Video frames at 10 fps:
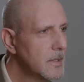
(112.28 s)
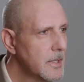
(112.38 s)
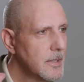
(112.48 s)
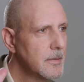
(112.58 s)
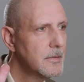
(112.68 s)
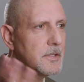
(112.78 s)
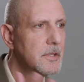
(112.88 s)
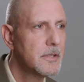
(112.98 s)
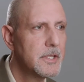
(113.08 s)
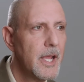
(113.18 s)
They
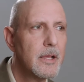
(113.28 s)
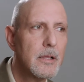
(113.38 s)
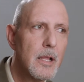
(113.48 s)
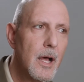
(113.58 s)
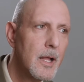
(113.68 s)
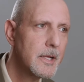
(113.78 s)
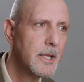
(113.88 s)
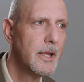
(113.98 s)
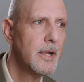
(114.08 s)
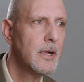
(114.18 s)
take a lot of
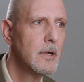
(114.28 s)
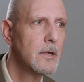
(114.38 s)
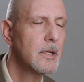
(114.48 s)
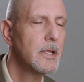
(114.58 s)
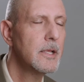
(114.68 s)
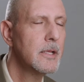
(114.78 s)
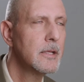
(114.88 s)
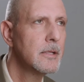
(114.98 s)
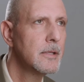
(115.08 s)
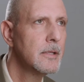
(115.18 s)
care
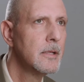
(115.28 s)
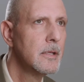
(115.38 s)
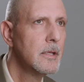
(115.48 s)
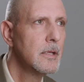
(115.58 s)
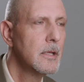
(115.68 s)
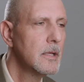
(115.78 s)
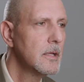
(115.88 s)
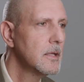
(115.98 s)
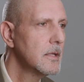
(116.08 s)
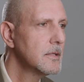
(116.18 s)
in
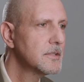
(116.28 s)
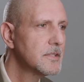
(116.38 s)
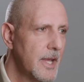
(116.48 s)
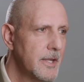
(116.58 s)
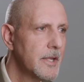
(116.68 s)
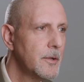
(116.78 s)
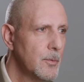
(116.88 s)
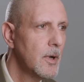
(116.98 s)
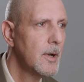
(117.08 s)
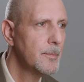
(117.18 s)
setting
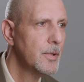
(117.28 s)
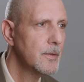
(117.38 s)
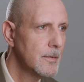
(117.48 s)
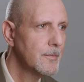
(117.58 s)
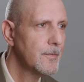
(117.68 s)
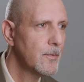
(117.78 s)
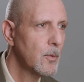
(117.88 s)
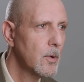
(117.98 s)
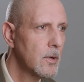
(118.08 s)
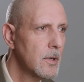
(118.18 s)
you up
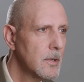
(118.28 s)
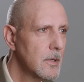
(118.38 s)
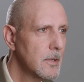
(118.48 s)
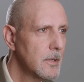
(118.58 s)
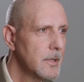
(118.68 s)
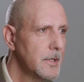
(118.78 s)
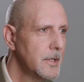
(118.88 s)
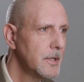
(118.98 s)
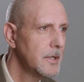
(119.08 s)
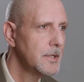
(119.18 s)
for
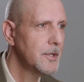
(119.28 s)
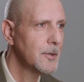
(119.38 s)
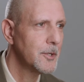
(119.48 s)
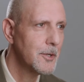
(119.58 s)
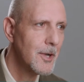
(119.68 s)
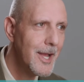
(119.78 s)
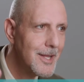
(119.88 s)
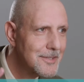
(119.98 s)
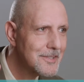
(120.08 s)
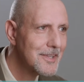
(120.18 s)
you know, your
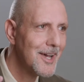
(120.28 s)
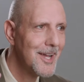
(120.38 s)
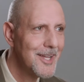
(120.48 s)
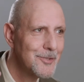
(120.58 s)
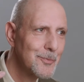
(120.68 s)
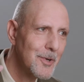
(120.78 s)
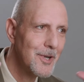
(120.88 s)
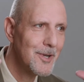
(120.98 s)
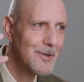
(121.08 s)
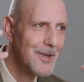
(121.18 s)
head size,
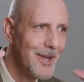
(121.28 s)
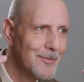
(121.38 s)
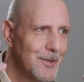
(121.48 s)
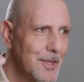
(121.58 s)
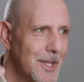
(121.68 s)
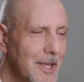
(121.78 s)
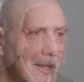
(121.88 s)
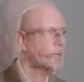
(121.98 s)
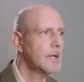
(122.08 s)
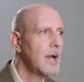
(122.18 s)
where everything
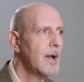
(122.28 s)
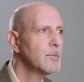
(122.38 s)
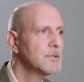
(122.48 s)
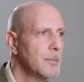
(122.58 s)
is. I was